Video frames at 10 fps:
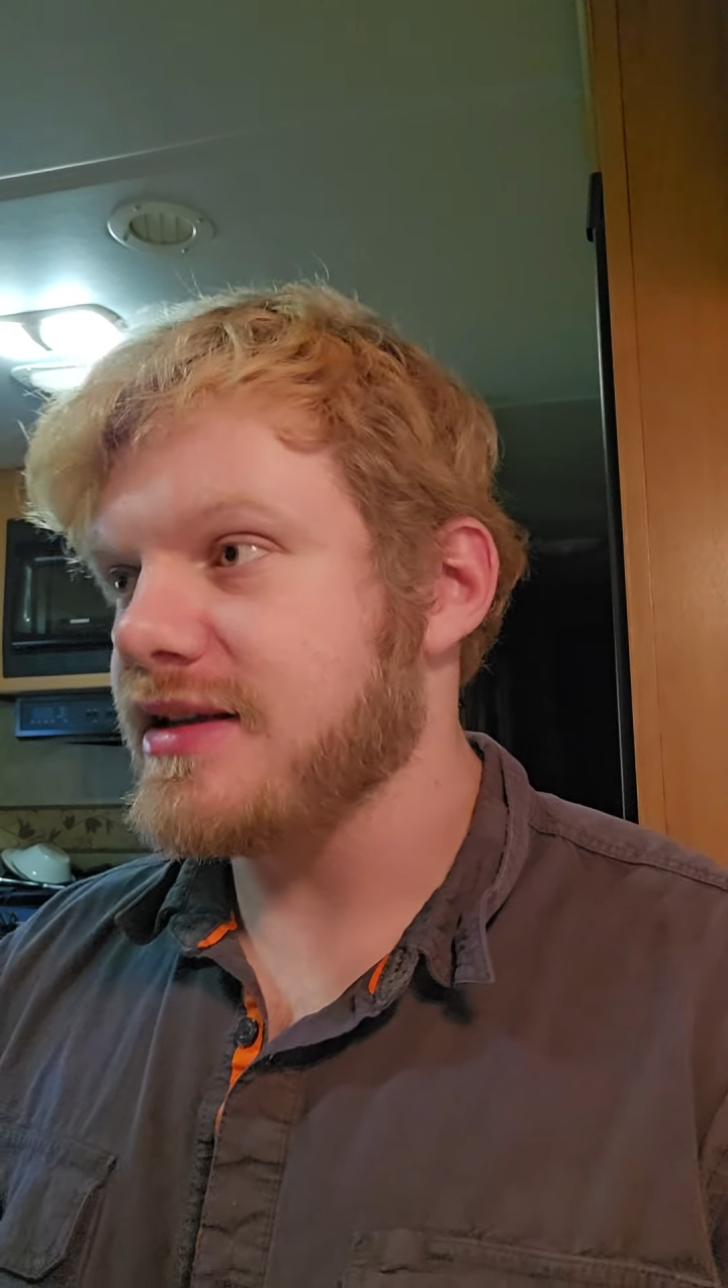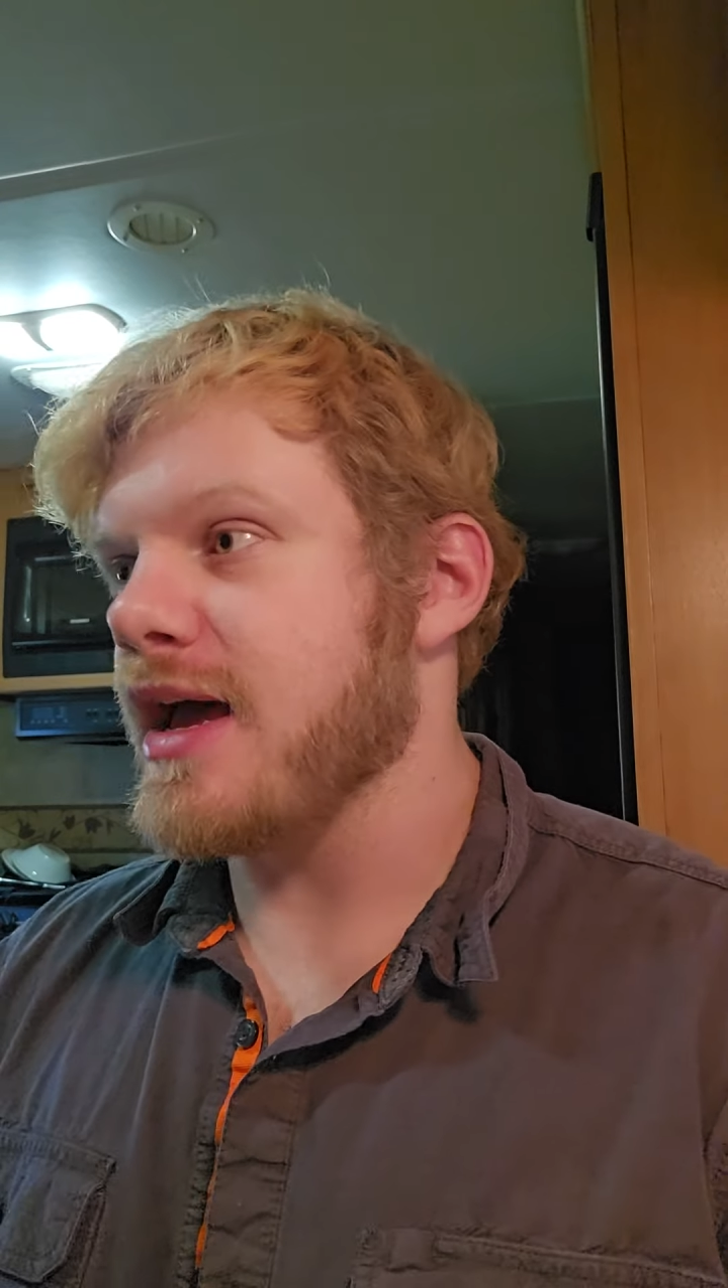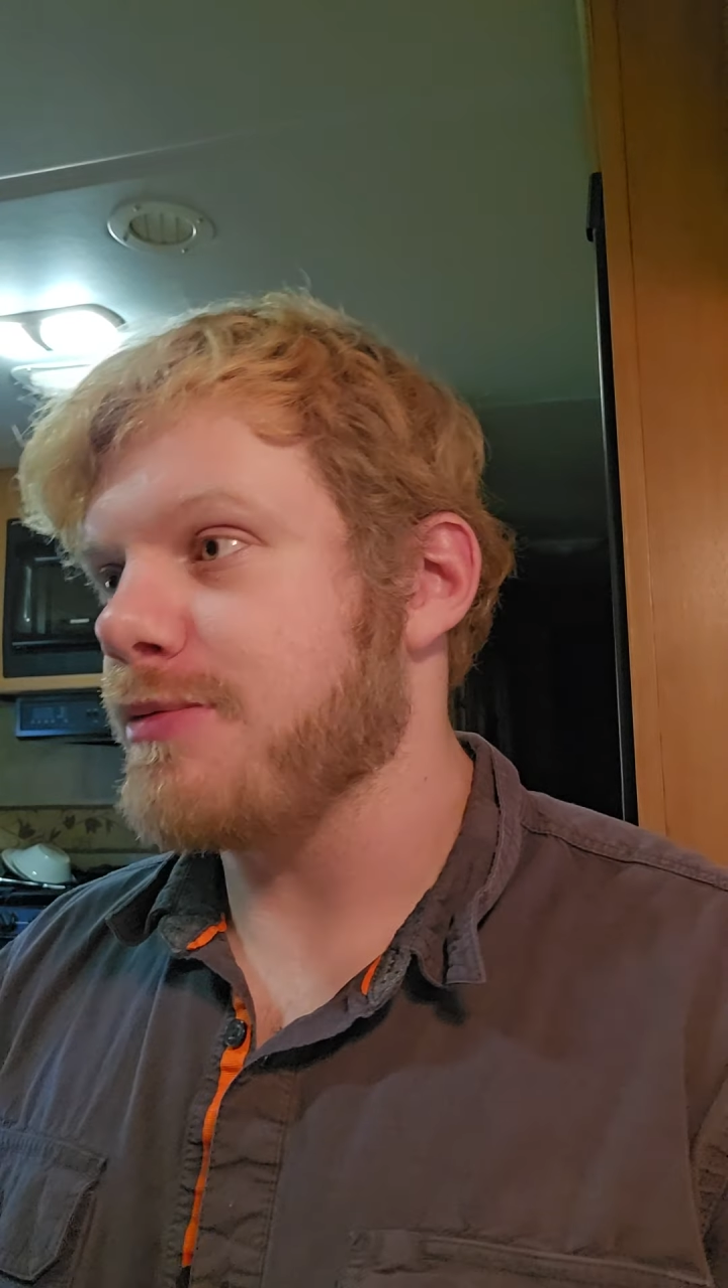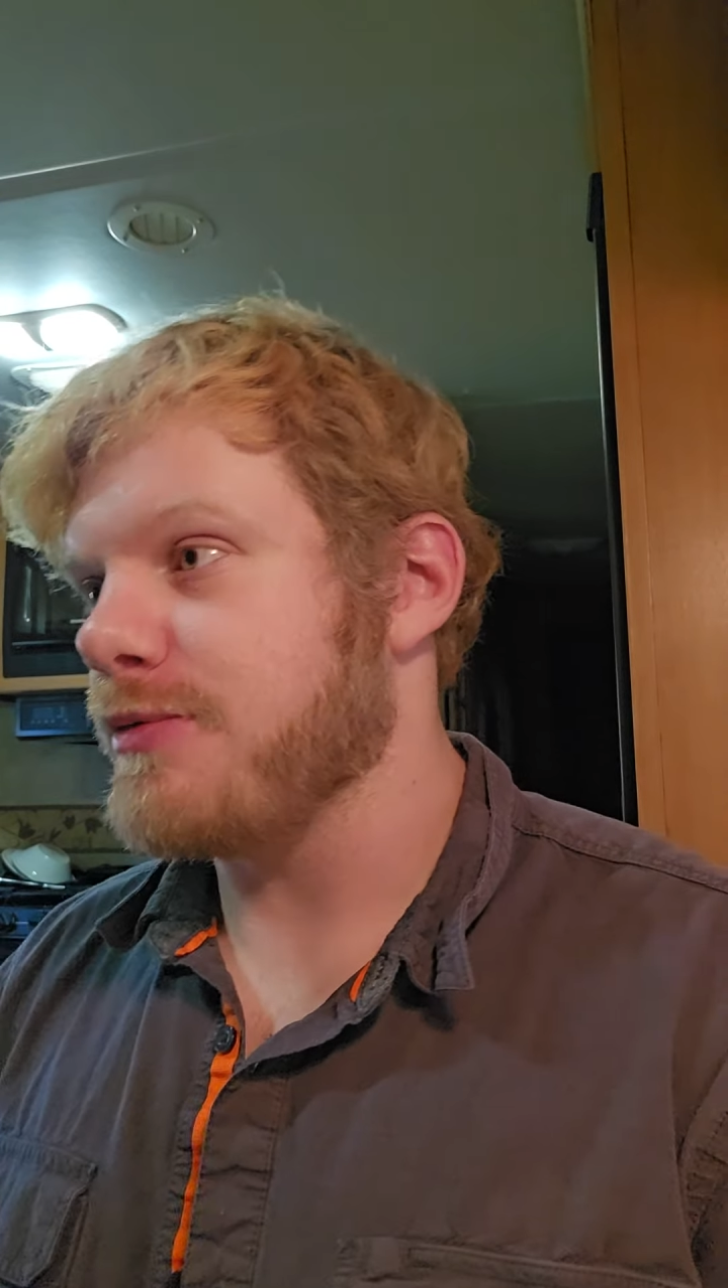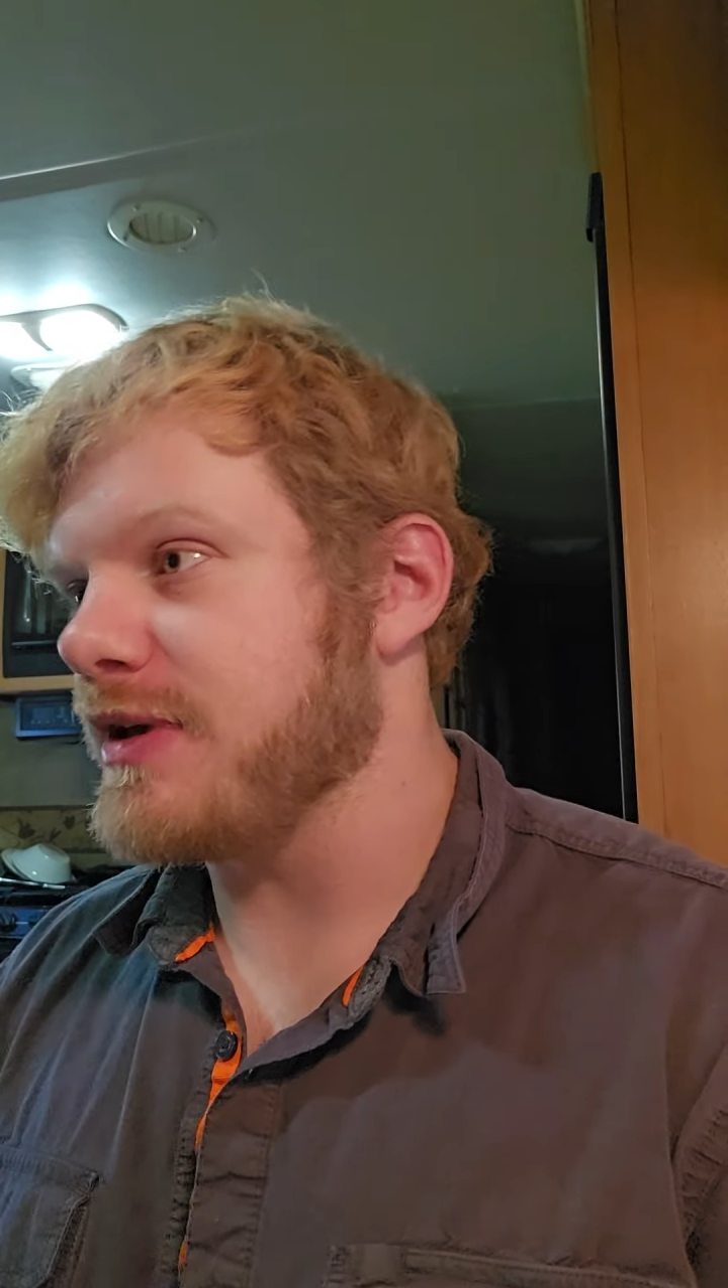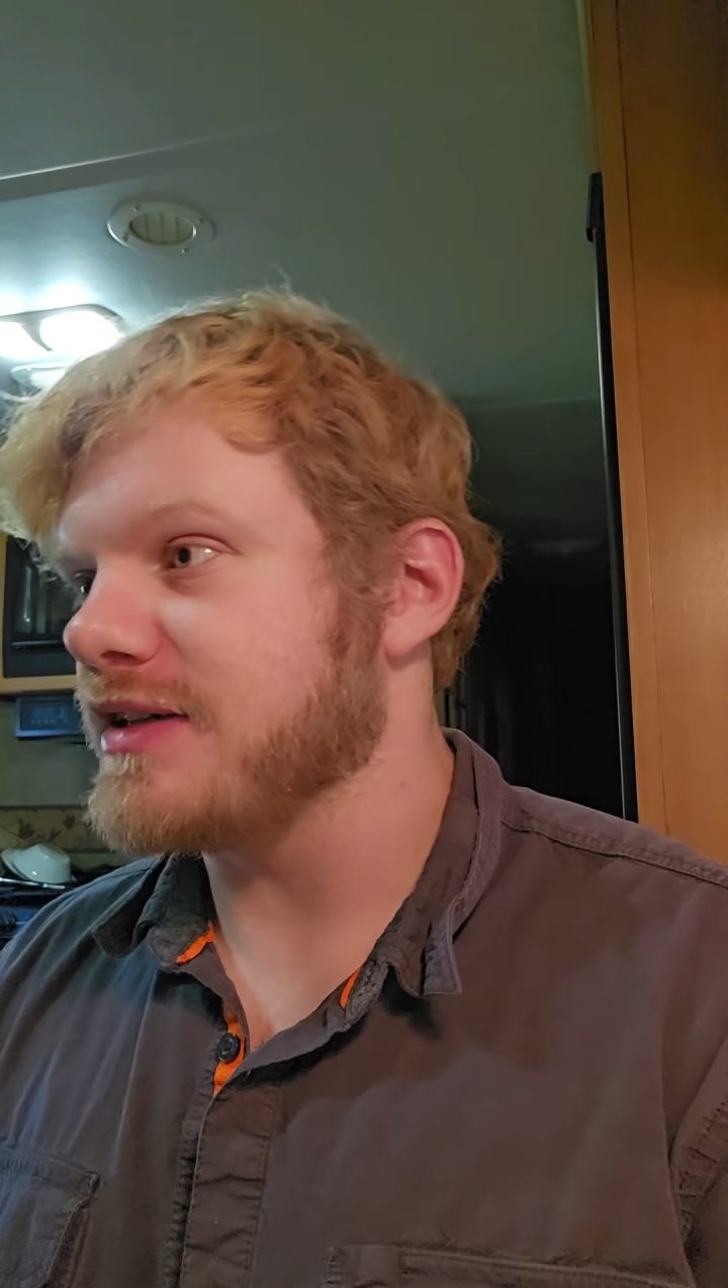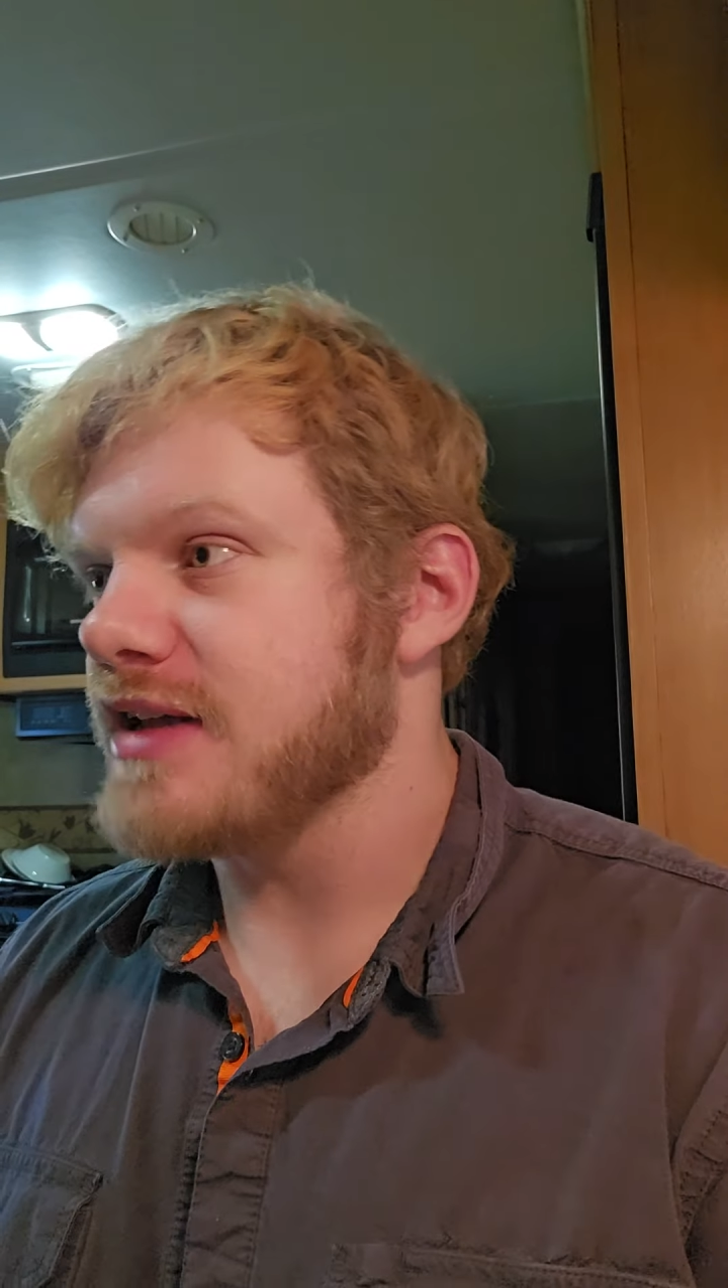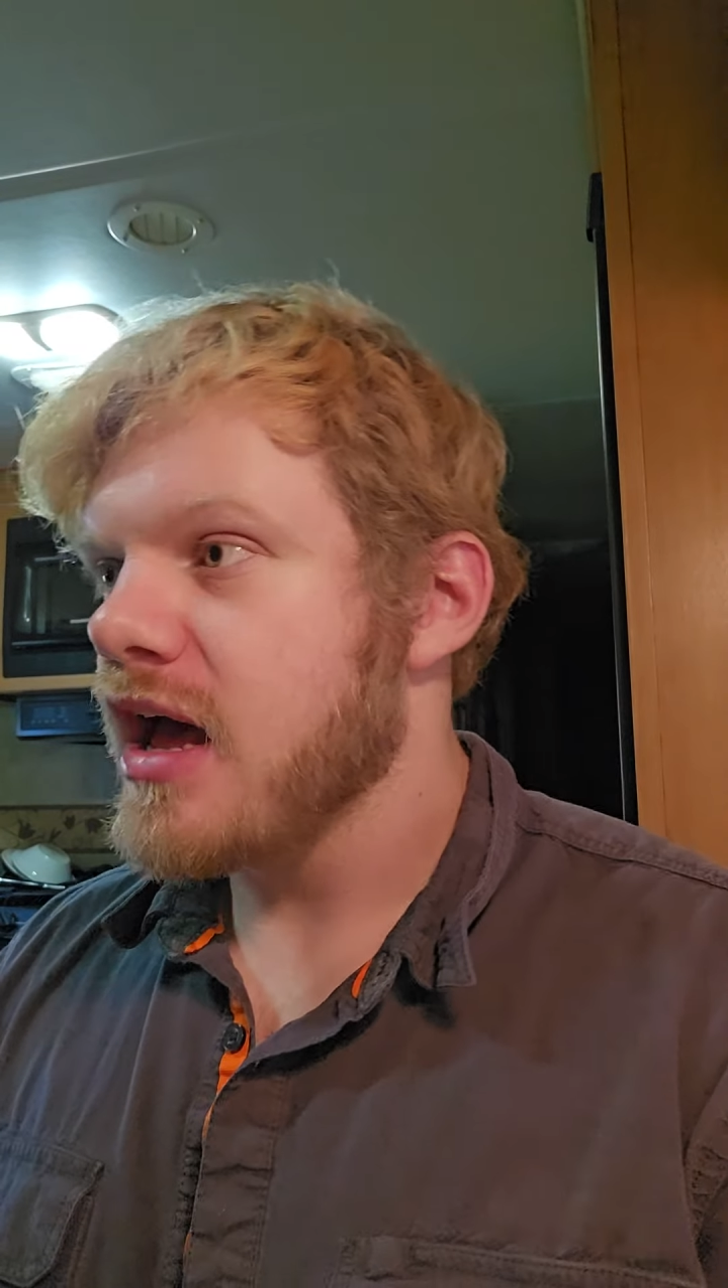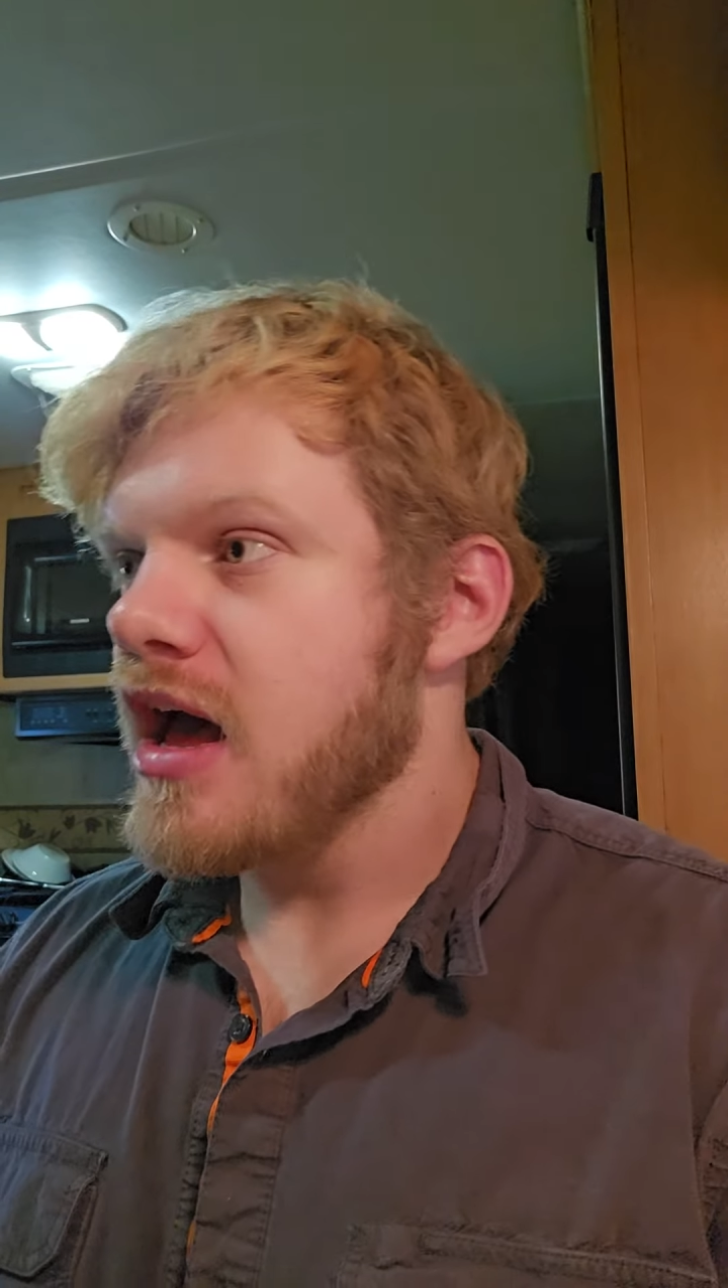depth, because